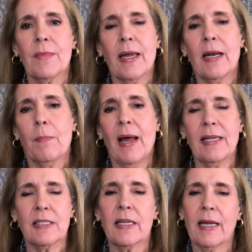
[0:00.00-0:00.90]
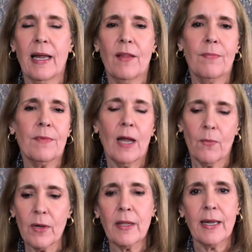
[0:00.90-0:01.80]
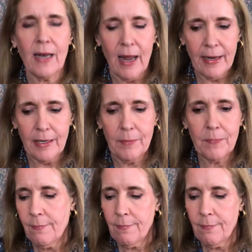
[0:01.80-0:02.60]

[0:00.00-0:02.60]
in a paisley. And I really like them.